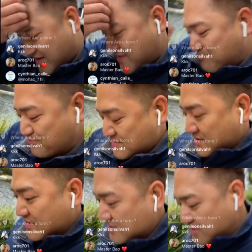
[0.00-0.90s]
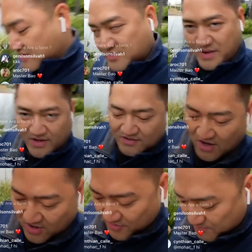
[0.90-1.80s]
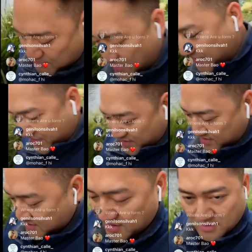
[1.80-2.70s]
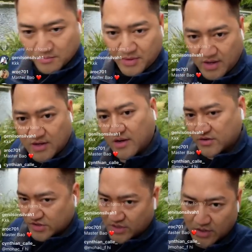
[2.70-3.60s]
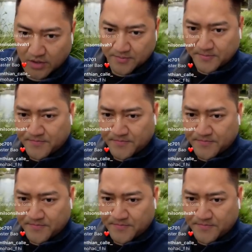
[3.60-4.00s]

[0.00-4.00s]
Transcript: what I used to make an entire month being an engineer